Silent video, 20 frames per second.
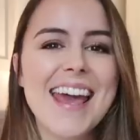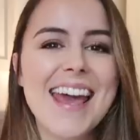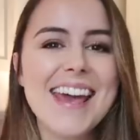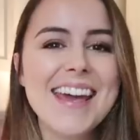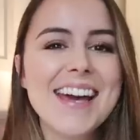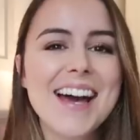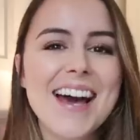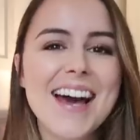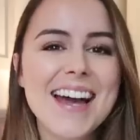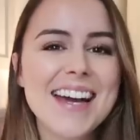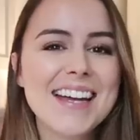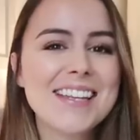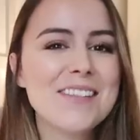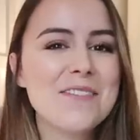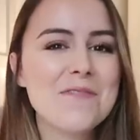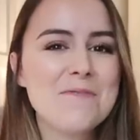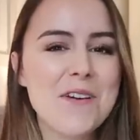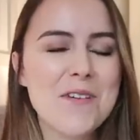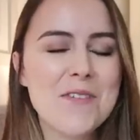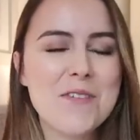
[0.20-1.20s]
Hey guys,
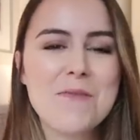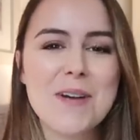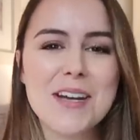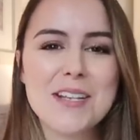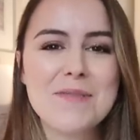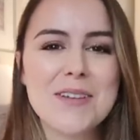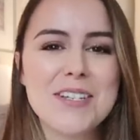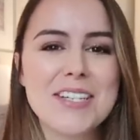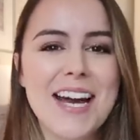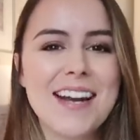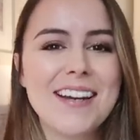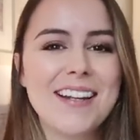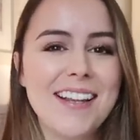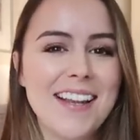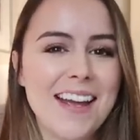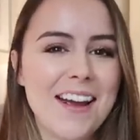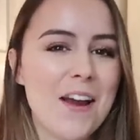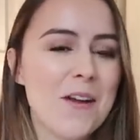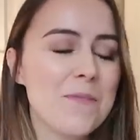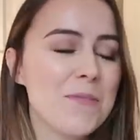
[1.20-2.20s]
welcome back to my
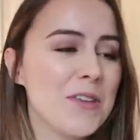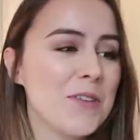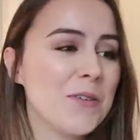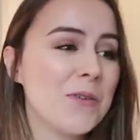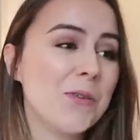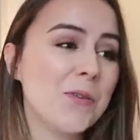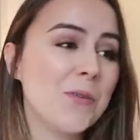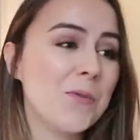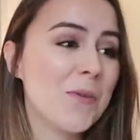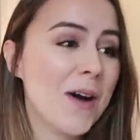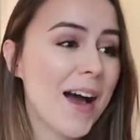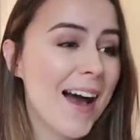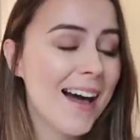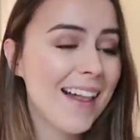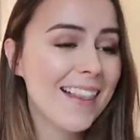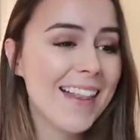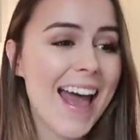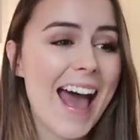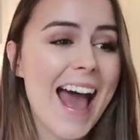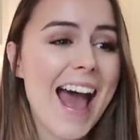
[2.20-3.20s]
channel. I hope that you're all well,